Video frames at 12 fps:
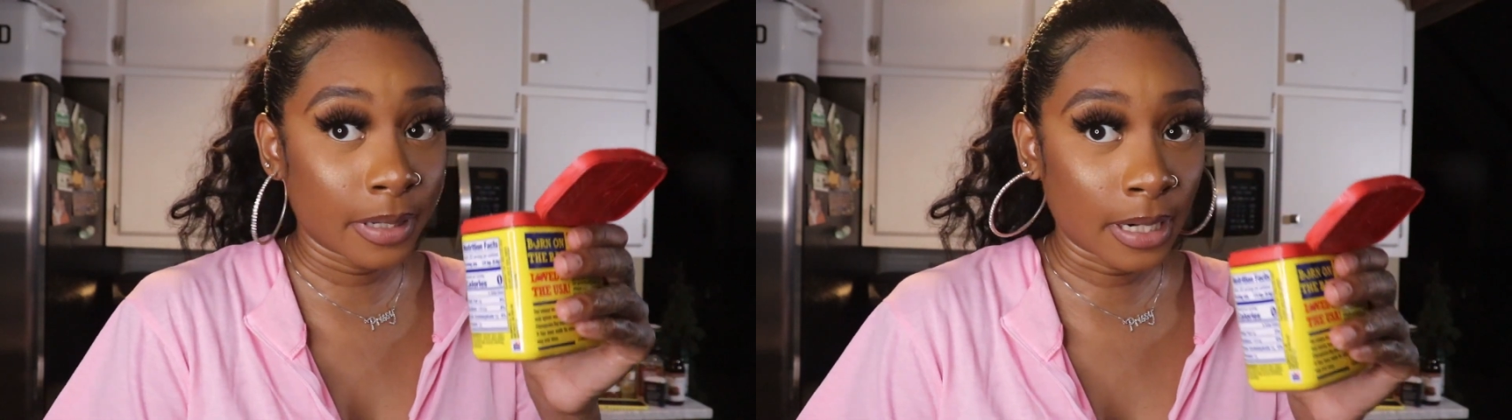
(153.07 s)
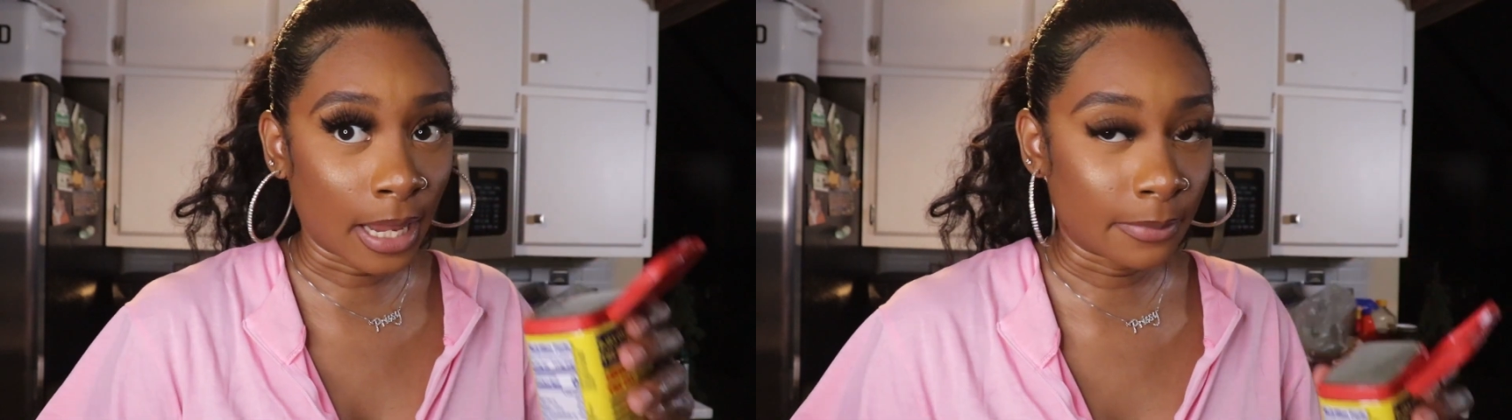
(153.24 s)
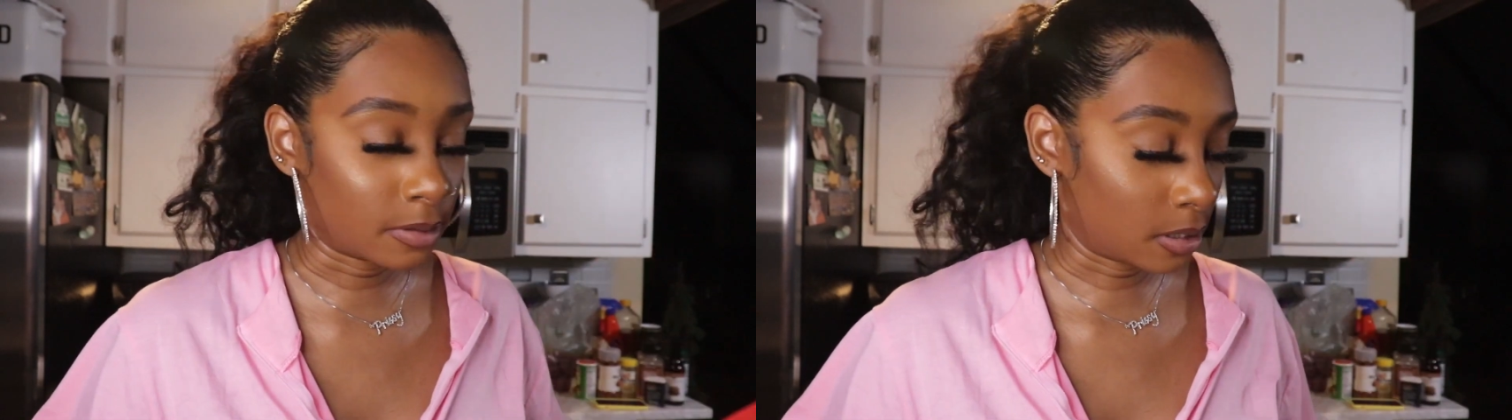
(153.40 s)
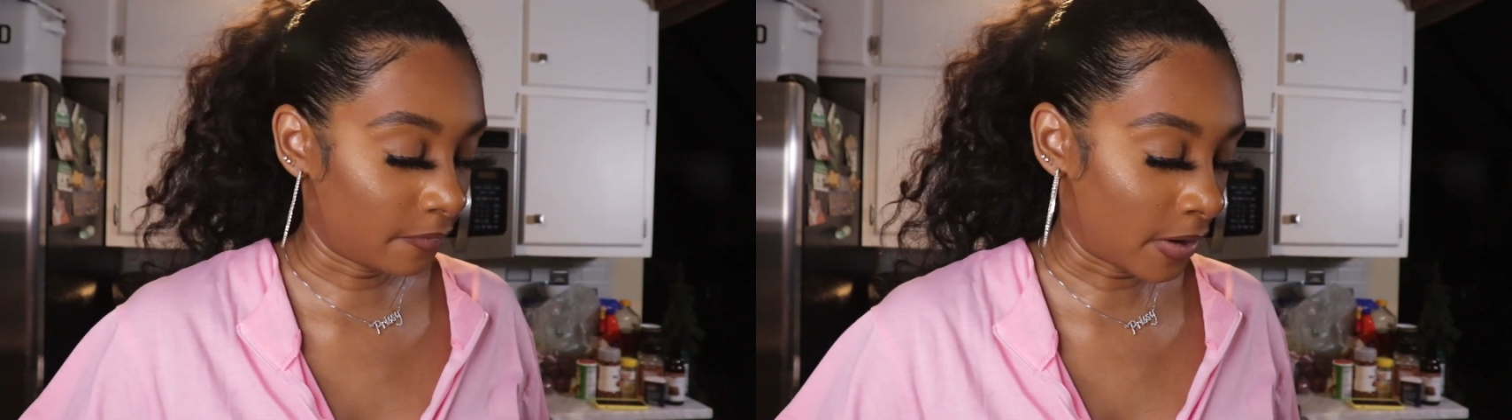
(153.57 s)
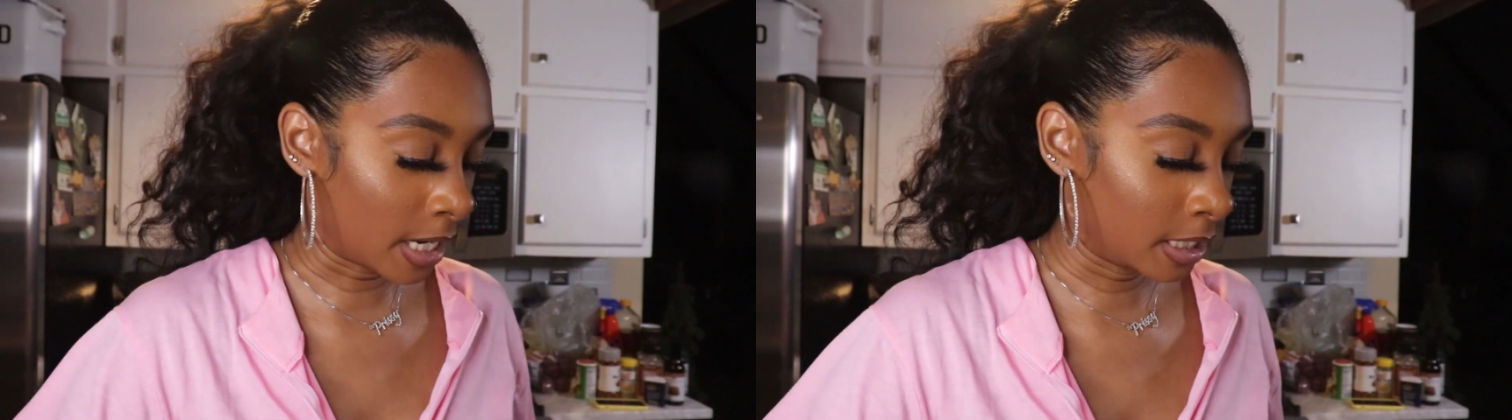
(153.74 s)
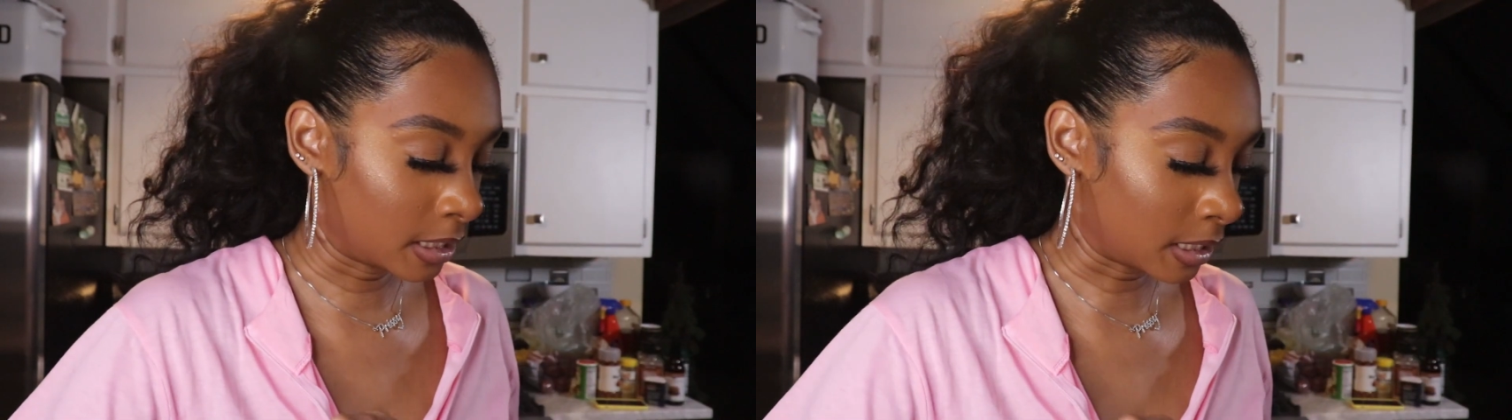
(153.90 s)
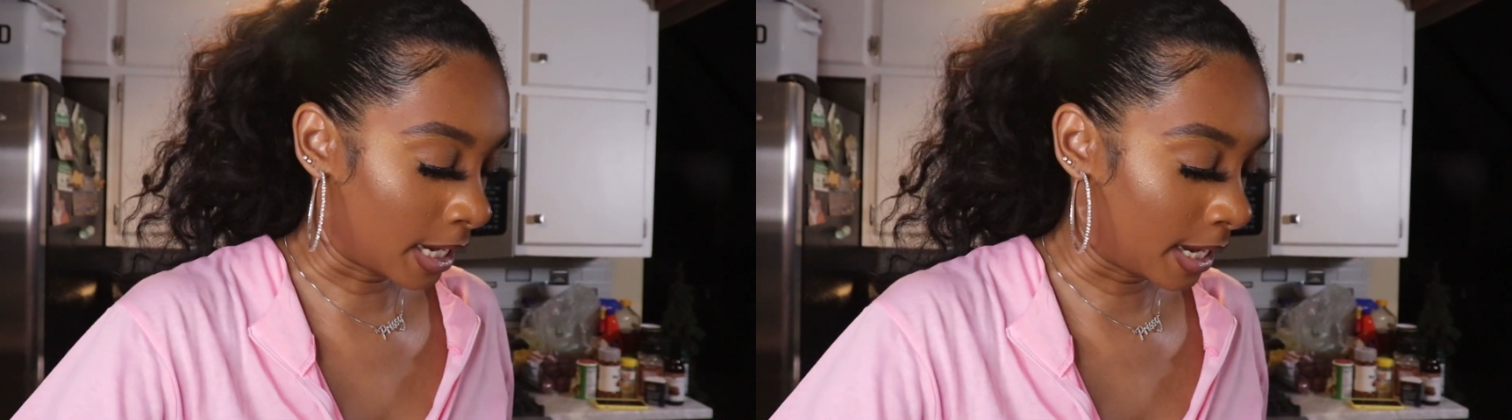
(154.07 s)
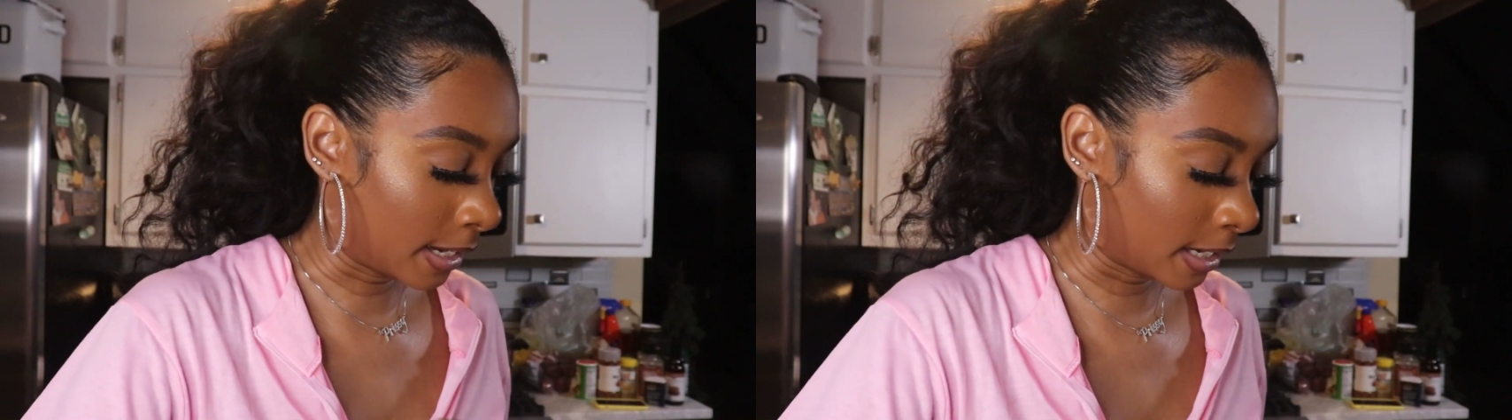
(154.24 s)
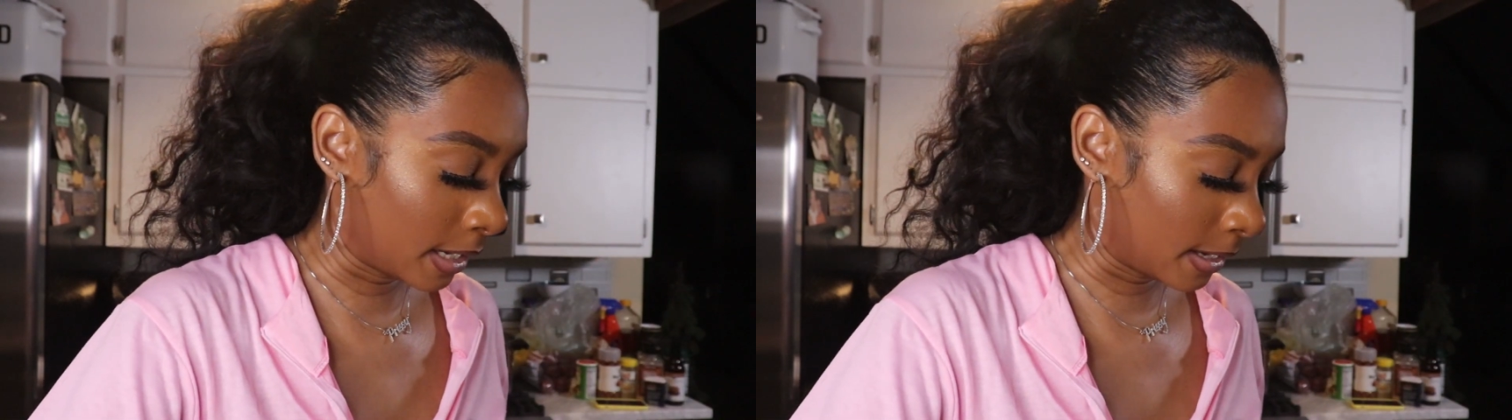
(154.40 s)
been able to find this
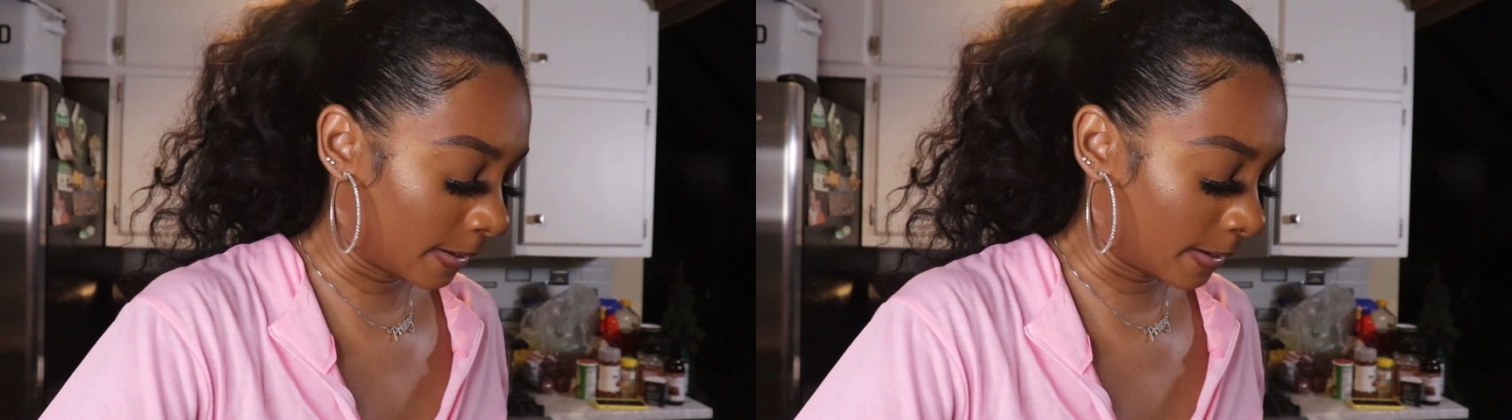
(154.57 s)
like